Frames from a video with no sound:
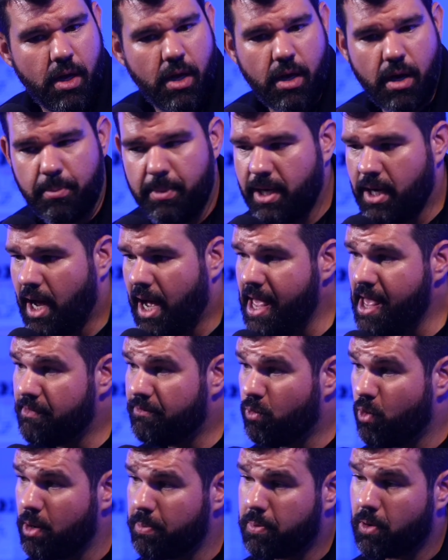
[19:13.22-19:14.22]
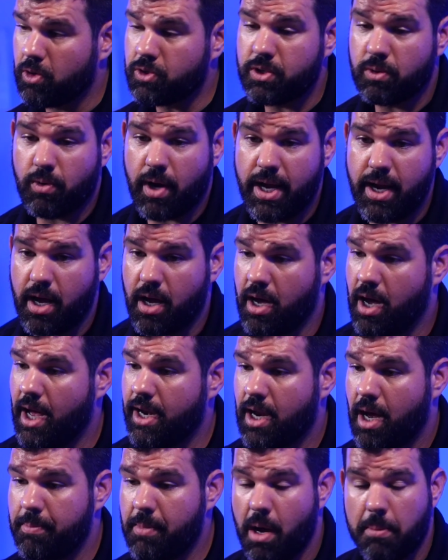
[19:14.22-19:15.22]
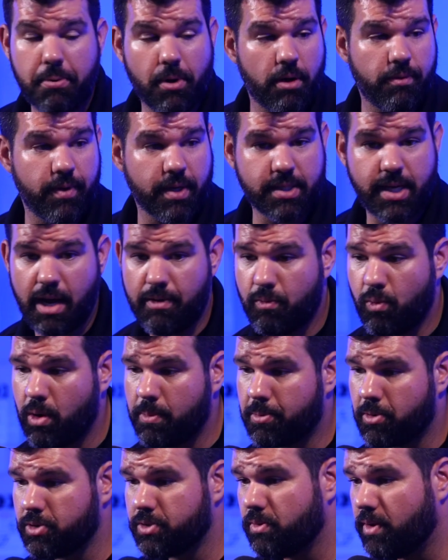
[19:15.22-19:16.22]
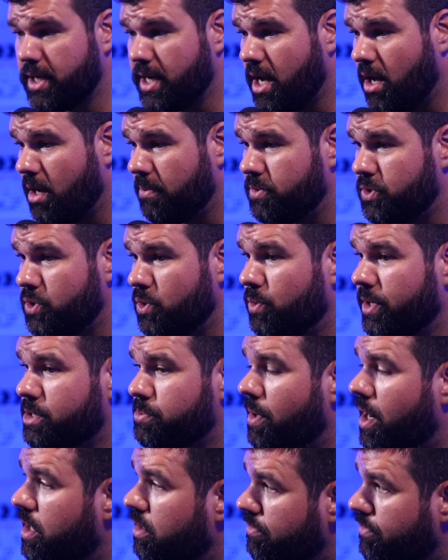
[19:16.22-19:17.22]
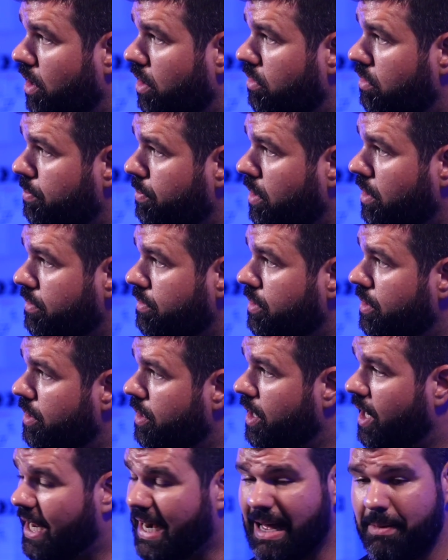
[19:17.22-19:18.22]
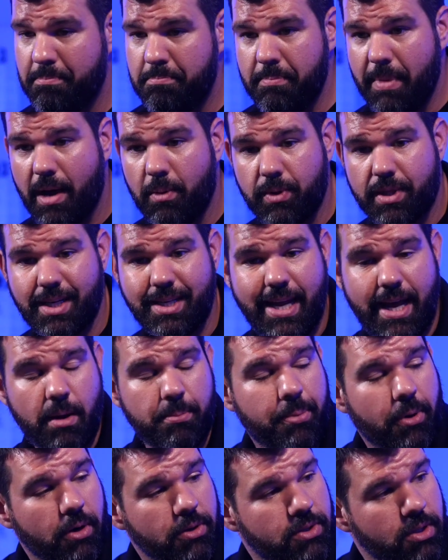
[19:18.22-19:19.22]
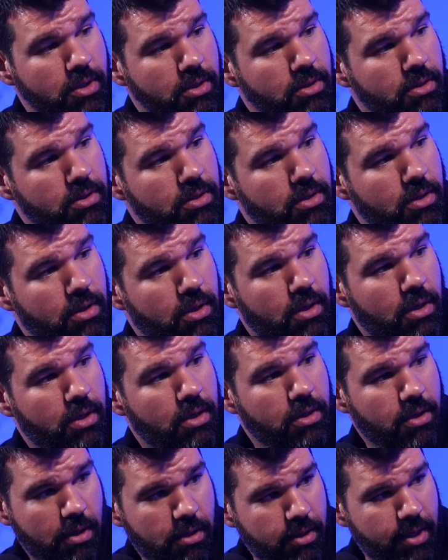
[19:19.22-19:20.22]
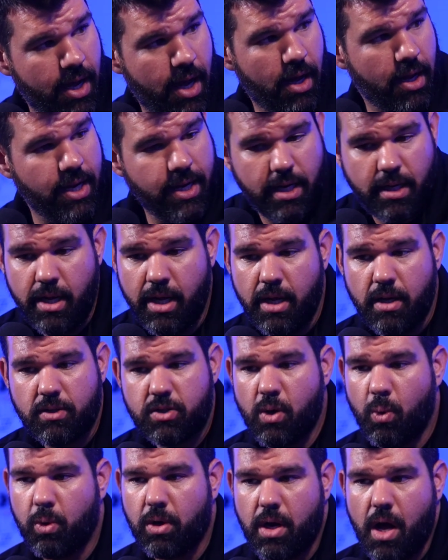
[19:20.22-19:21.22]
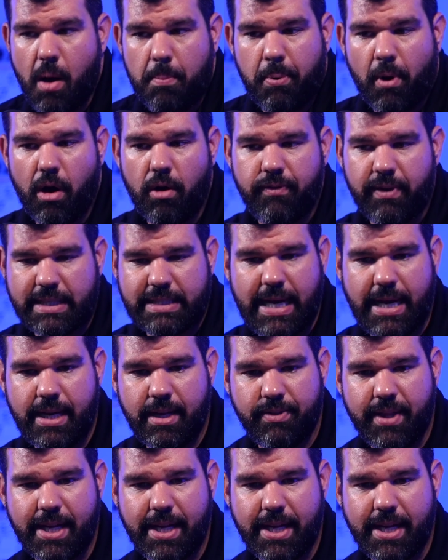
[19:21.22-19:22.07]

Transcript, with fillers: Yeah. I mean, I have one person right now, and I'm not perfect. I have one person right now I'm two weeks behind on follow-up on. Yeah. Yeah. And I met with the damn person. Really? Yeah. yeah and it, so we're not perfect at it.